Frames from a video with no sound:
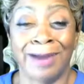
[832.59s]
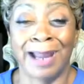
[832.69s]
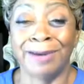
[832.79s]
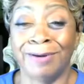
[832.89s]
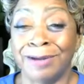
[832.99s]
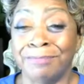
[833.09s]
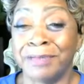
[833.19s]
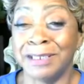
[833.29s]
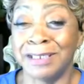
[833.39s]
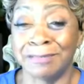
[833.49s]
write on
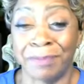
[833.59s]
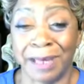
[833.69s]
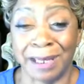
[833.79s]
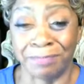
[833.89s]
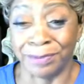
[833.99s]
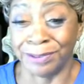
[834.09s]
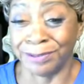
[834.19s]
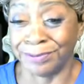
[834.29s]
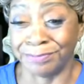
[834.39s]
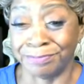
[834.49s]
a piece of paper
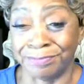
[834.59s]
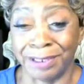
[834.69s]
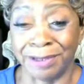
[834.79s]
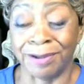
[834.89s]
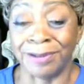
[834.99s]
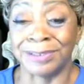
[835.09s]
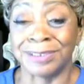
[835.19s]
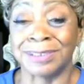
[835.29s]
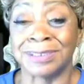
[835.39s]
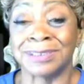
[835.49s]

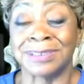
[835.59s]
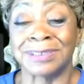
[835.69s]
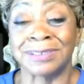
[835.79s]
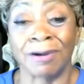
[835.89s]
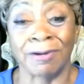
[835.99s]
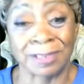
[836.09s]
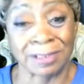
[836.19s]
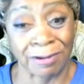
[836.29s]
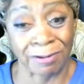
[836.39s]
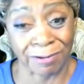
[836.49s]
because
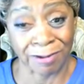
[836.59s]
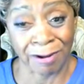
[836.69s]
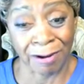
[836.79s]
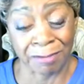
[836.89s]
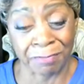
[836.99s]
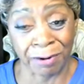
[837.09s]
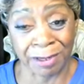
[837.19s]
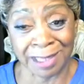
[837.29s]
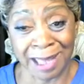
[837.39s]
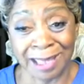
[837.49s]
those little
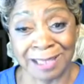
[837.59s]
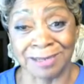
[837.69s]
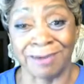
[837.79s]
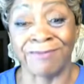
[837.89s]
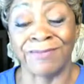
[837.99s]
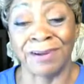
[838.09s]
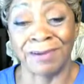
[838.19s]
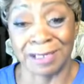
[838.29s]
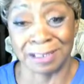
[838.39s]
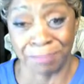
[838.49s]
cardboard things are
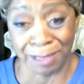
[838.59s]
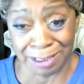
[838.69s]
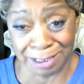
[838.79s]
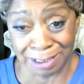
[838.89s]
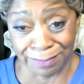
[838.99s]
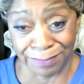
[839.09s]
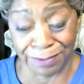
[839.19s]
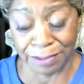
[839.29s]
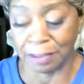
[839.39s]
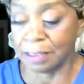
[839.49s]
very expensive